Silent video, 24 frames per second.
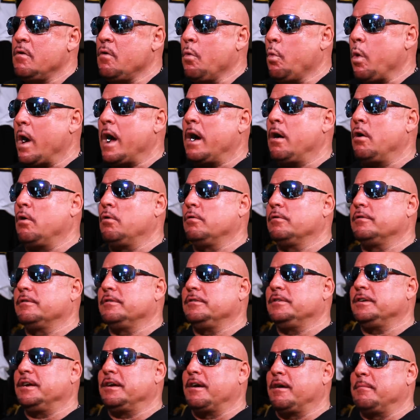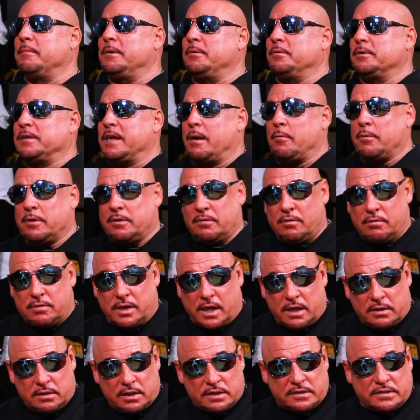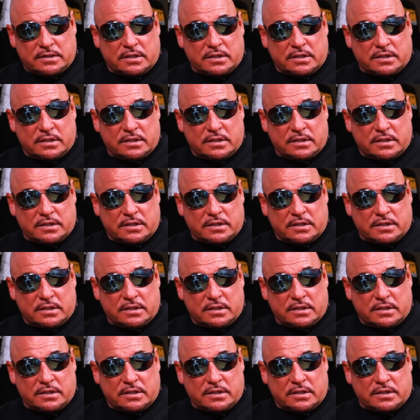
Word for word: Wow, you got me with that one. Okay, let's